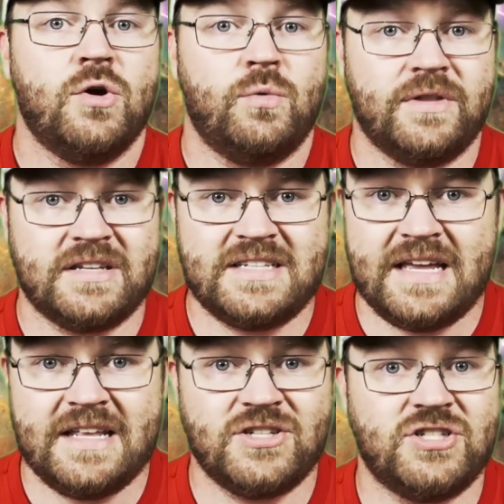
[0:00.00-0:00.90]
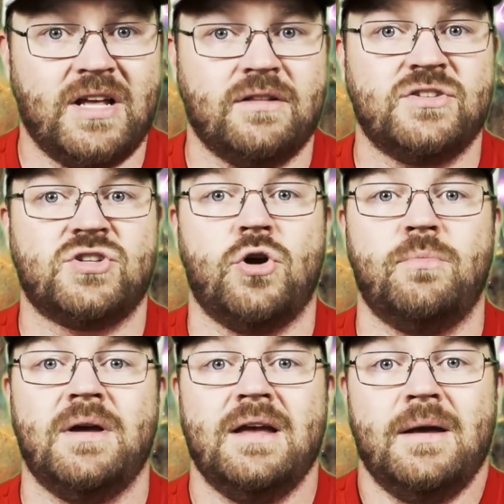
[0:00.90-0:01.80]
with a 10-inch
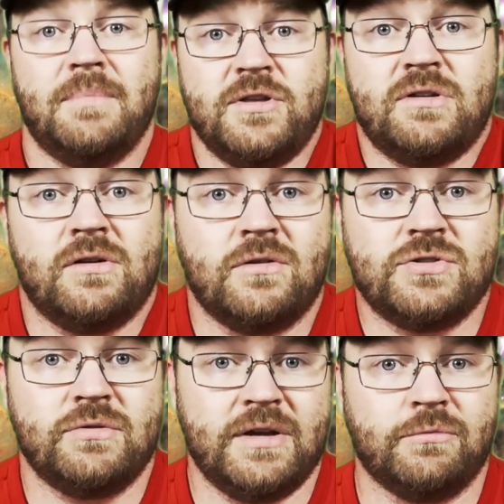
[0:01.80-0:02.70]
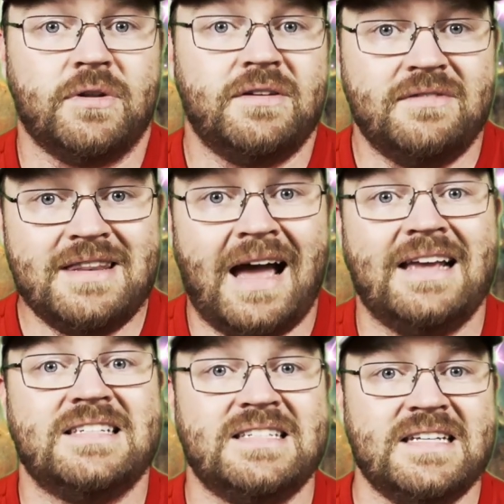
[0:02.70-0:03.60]
telescope, but you can also get really
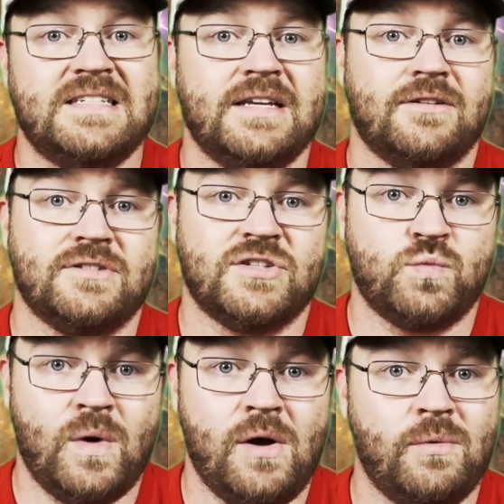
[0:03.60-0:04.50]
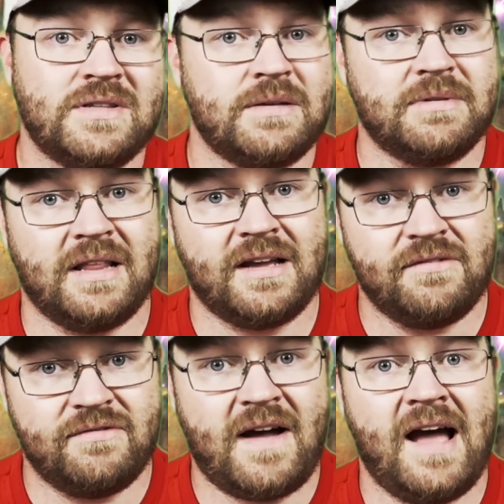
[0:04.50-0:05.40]
nice details as well with something like
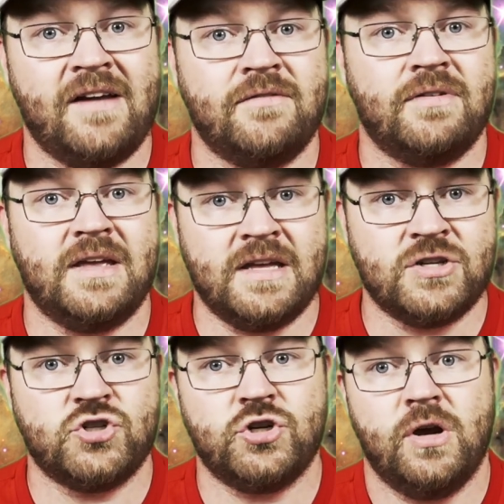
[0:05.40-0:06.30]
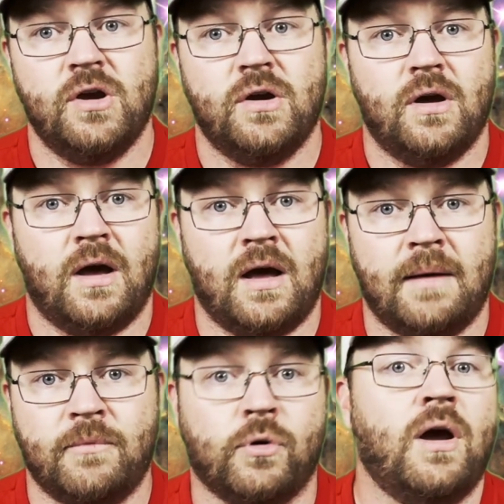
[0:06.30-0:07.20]
a 5-inch
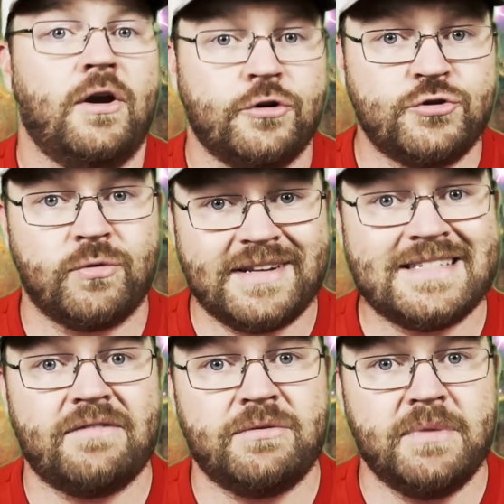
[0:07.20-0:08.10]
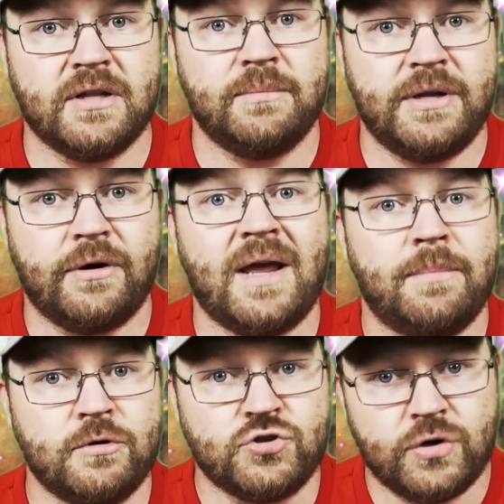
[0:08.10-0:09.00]
or 127 millimeter
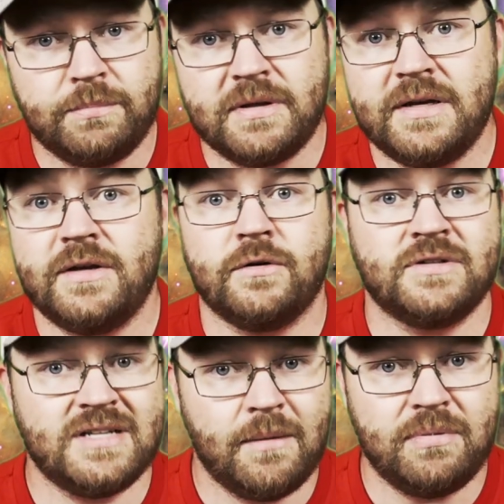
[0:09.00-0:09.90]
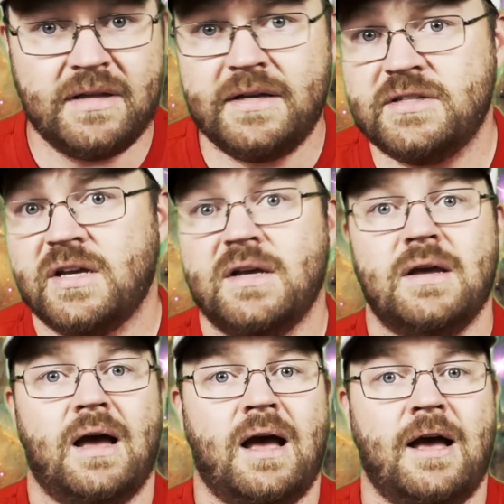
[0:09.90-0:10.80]
apotriplet or doublet.
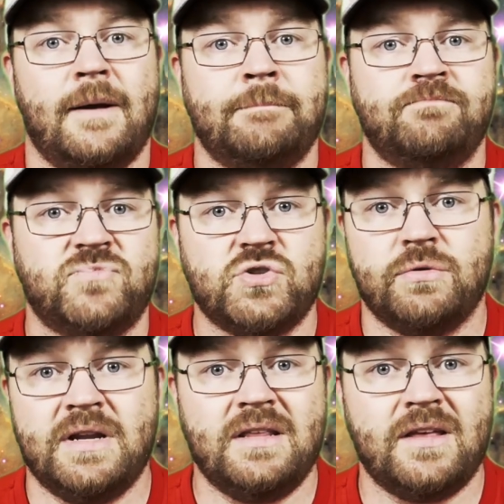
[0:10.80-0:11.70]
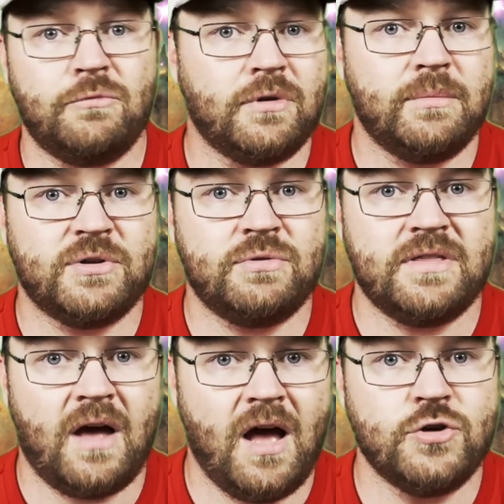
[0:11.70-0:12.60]
So anything really
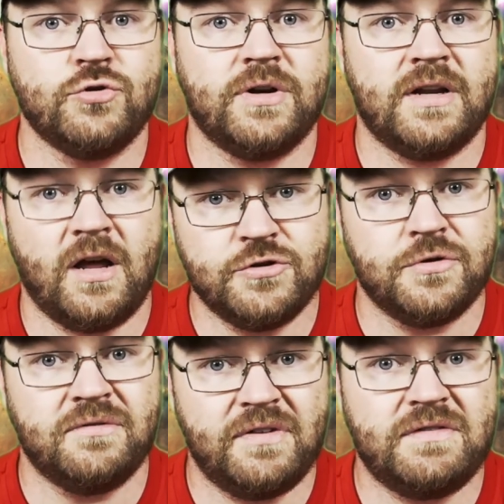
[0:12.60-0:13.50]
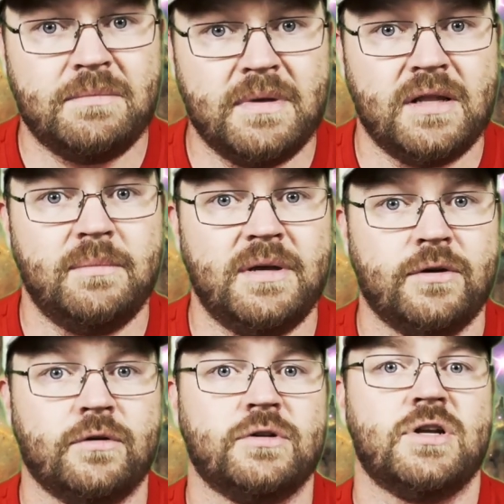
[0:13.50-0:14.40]
between the 100 and 150
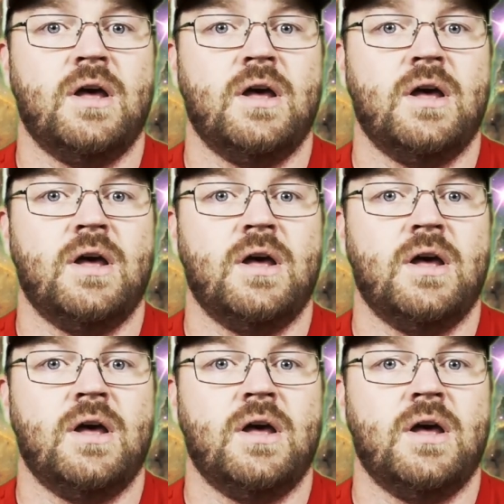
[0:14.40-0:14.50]
millimeters,